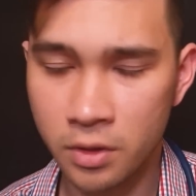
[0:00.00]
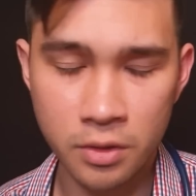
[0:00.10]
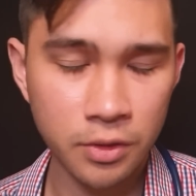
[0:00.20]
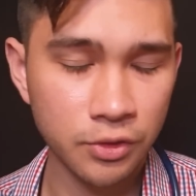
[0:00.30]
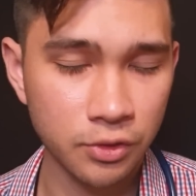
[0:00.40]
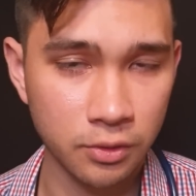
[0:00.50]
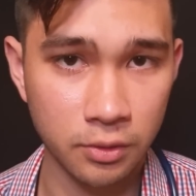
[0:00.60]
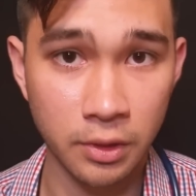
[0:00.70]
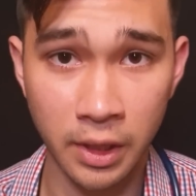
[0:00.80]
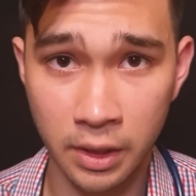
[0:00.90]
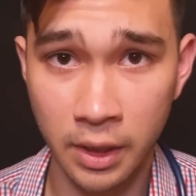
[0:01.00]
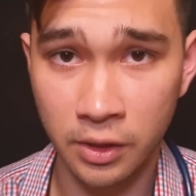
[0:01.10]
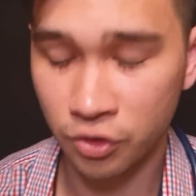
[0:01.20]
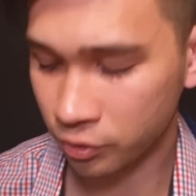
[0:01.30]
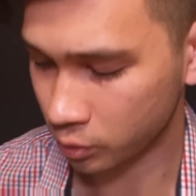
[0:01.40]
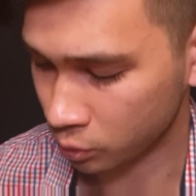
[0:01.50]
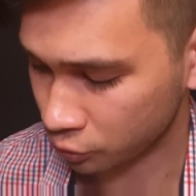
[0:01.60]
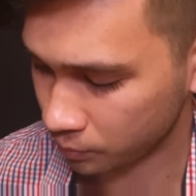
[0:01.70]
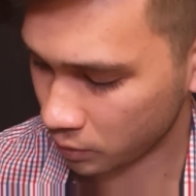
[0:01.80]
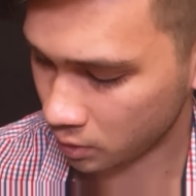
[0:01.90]
this day and age, of
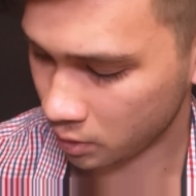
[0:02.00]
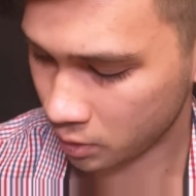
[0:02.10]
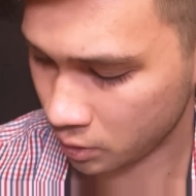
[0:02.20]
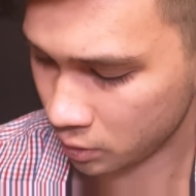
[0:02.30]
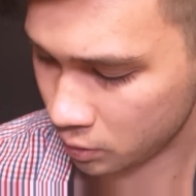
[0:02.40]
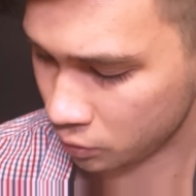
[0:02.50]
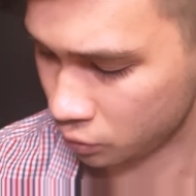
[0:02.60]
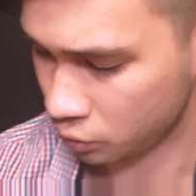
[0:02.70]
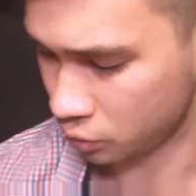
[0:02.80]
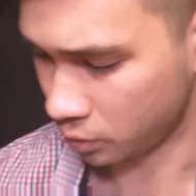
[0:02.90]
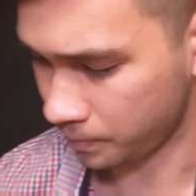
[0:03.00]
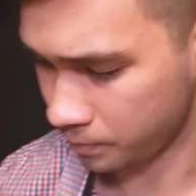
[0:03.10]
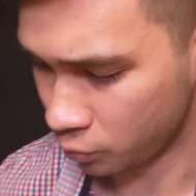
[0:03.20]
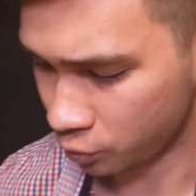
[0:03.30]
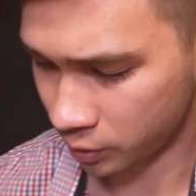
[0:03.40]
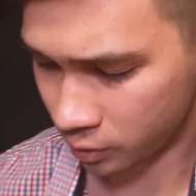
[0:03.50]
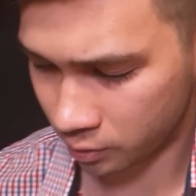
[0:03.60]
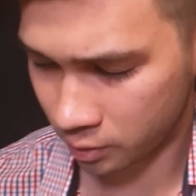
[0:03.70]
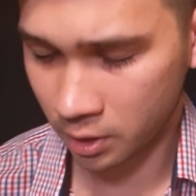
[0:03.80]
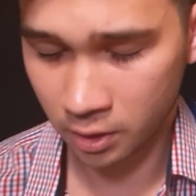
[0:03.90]
course. So, moving
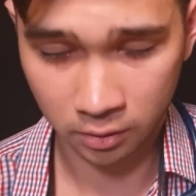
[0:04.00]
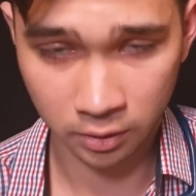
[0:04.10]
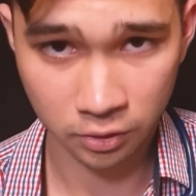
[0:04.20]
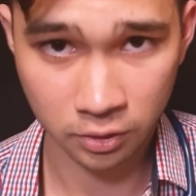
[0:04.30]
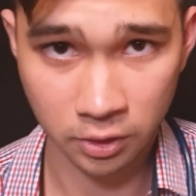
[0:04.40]
on, let's